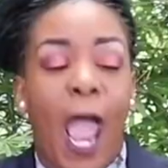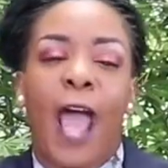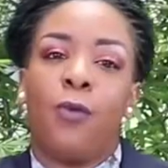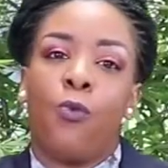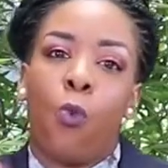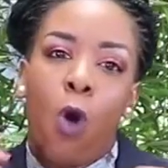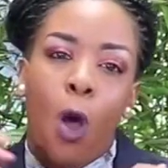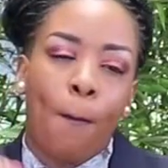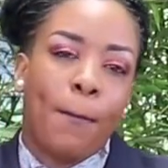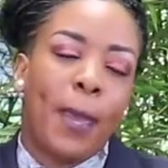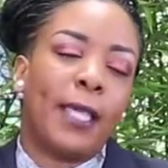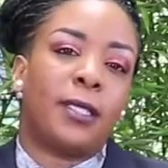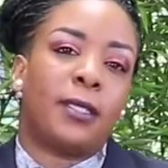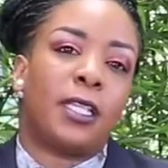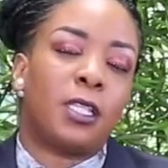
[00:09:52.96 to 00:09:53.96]
And what
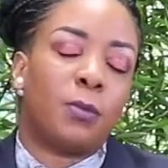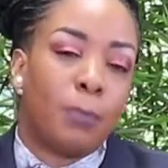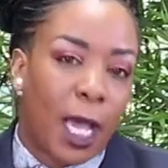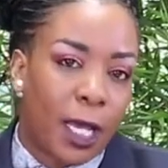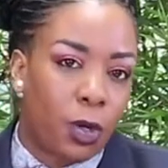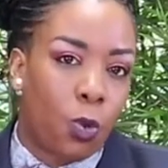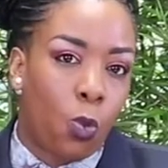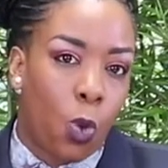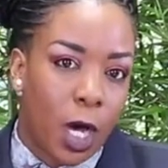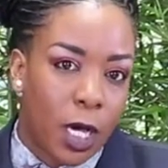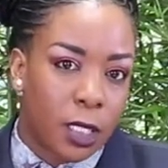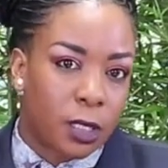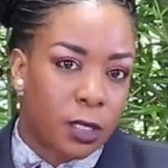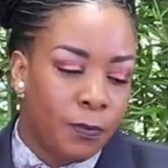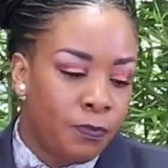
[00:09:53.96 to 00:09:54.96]
makes this matter
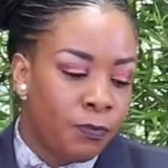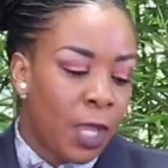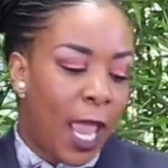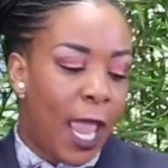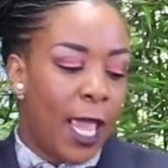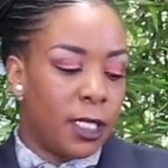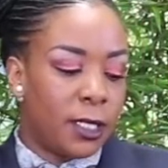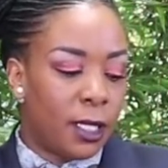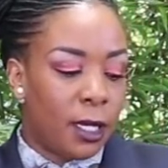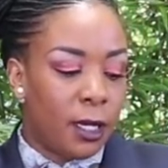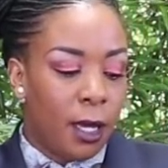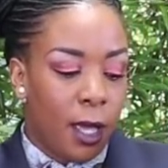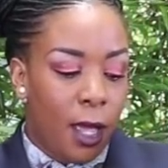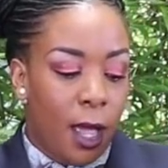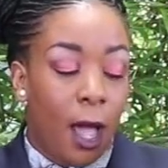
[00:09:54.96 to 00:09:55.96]
worse is that
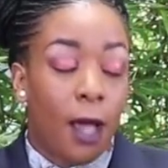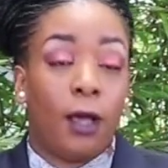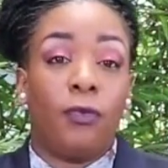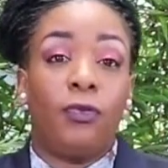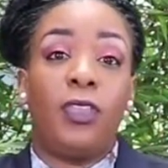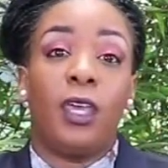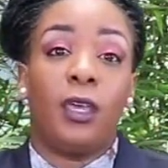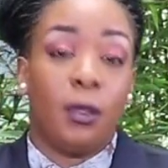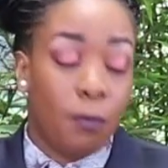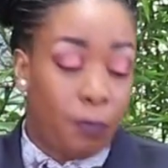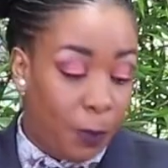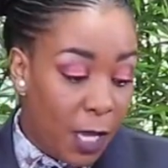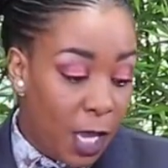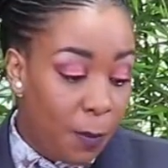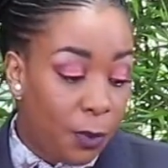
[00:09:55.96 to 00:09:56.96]
the
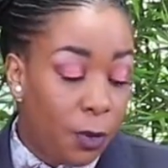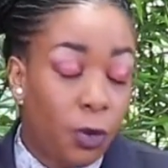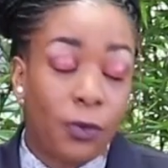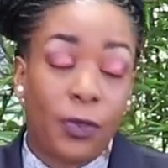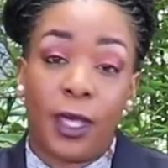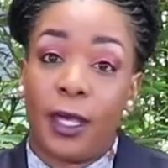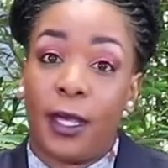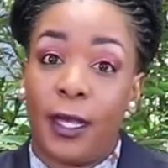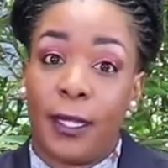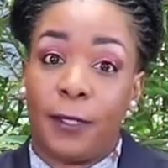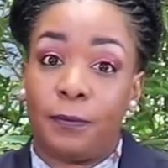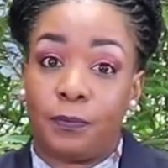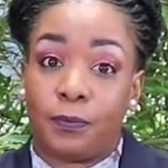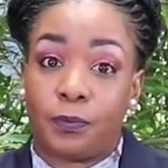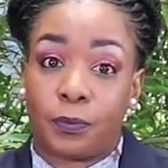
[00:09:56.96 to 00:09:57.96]
people, the